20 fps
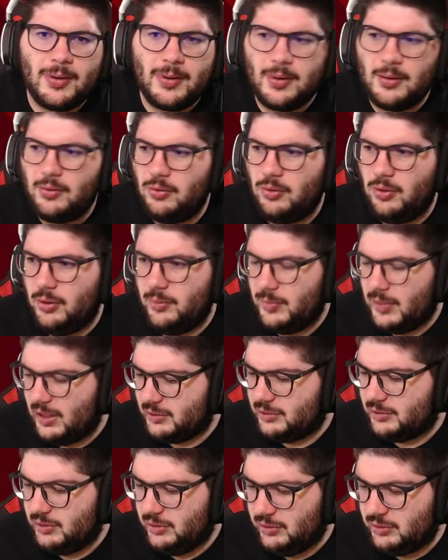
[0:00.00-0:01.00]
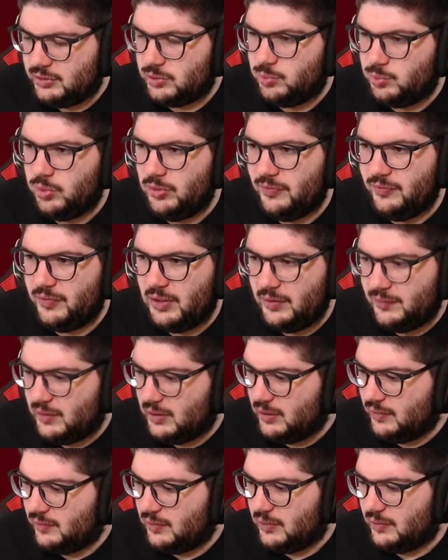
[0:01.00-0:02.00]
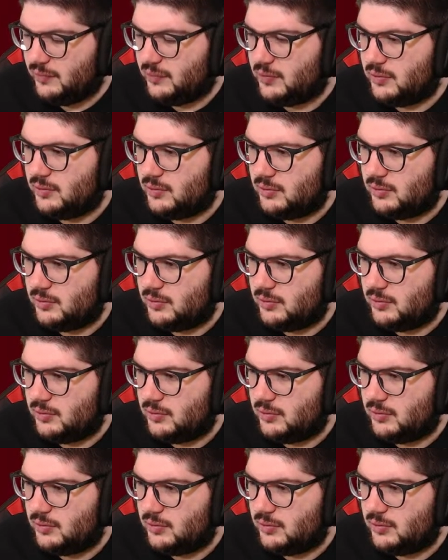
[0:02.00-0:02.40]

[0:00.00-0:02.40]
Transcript: Or actually no, it's just 0.5 I have left.